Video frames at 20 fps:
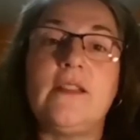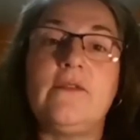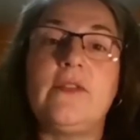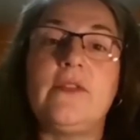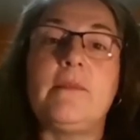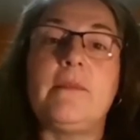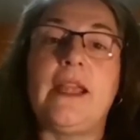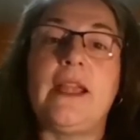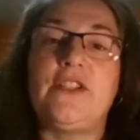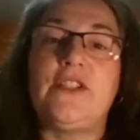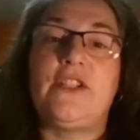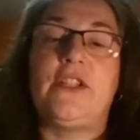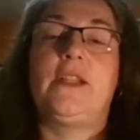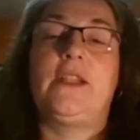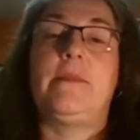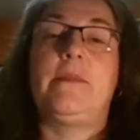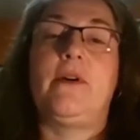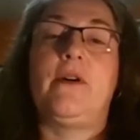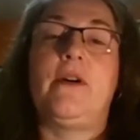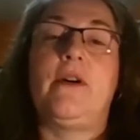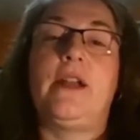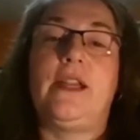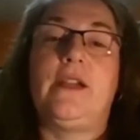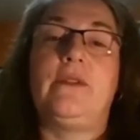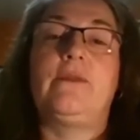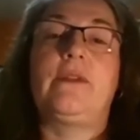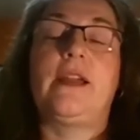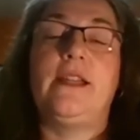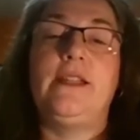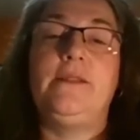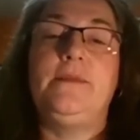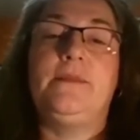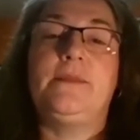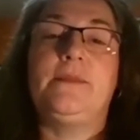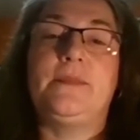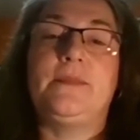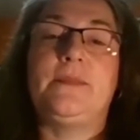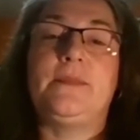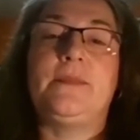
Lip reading: inflammation in the body, right?